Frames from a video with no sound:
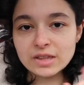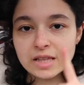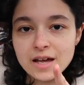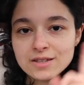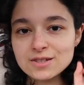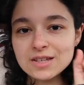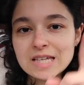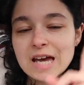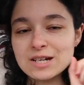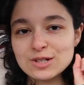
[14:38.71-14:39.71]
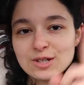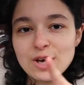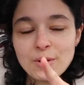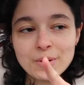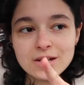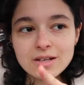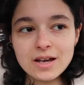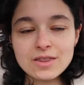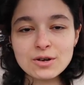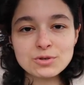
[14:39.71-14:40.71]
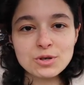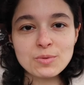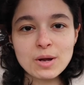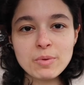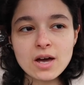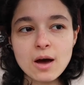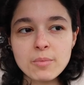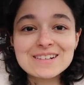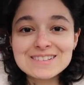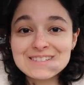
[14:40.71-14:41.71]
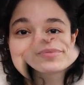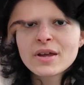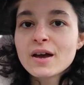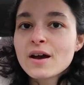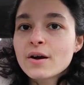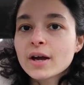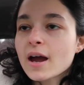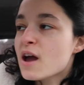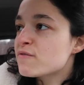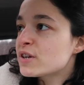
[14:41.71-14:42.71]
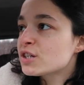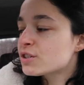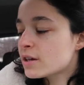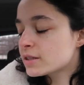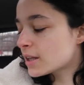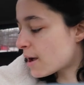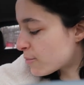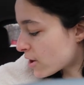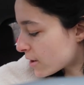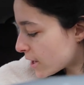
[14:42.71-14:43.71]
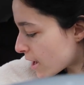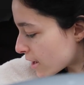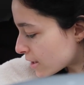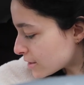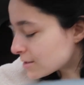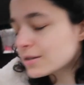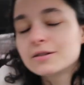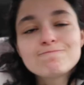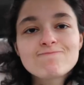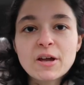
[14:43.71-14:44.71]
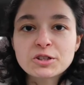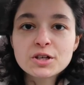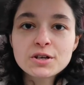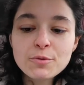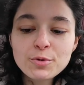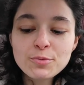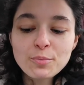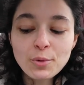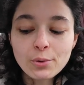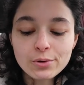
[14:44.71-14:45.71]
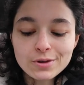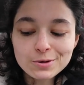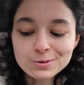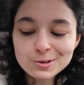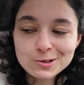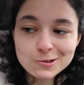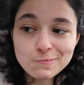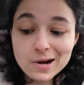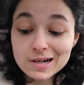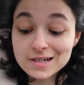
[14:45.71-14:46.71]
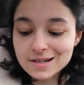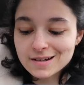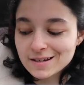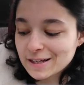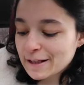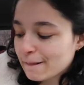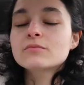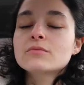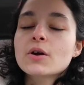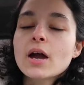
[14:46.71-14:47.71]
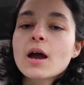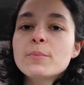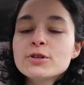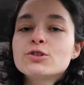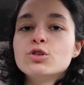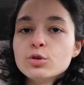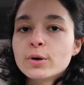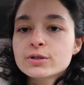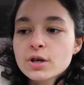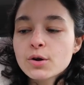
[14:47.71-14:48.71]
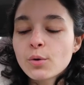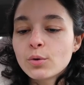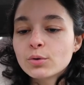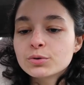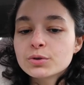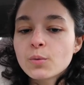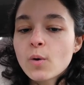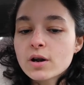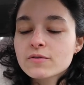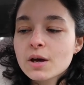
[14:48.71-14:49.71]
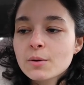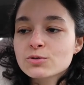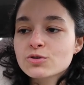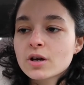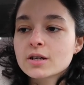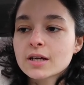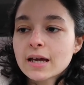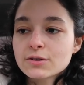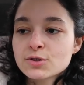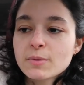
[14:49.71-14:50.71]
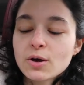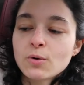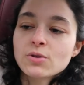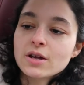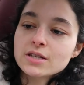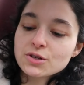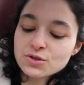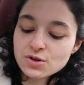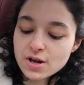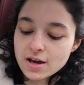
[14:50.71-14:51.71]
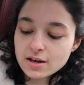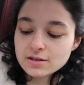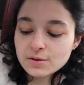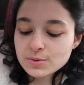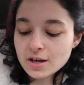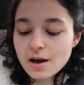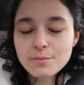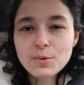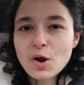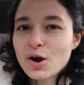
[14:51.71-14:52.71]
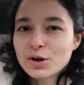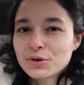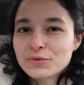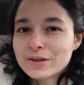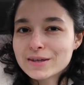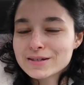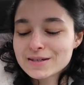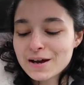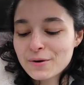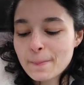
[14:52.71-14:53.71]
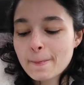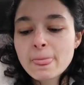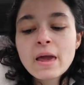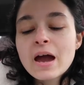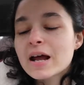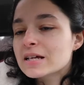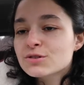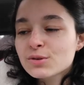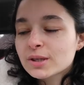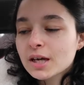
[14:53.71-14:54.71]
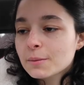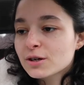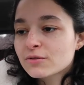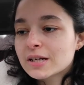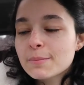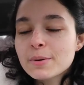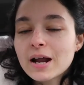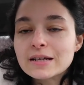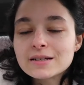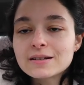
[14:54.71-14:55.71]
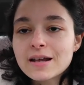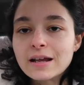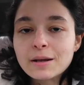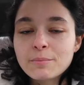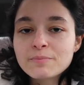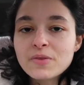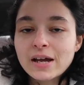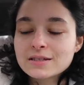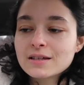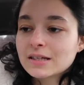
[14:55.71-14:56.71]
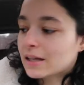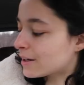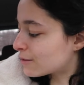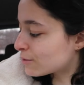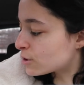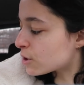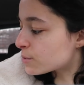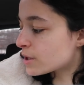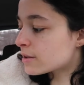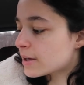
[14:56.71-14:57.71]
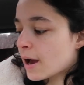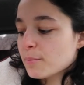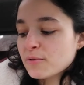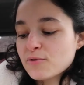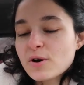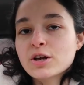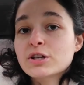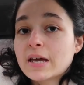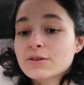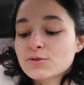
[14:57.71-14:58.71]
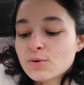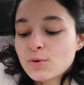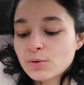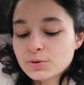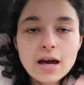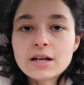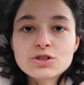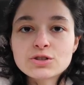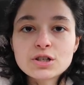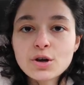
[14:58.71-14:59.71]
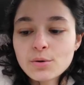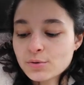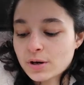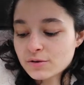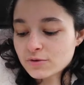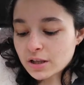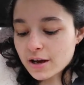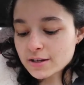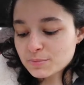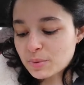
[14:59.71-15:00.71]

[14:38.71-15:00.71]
Let's get going, and then I'll show you what I pick up. See you in a bit. Okay, I finished at the library, and actually ended up with more than I was expecting. Okay, I put two books on hold. One of them I was trying to cancel my hold on yesterday because I was like, I'm not gonna read this now. And I still don't think I'm gonna read it, but I didn't end up, I accidentally like closed out of the app before I could cancel the hold and it just didn't go through, I didn't realize.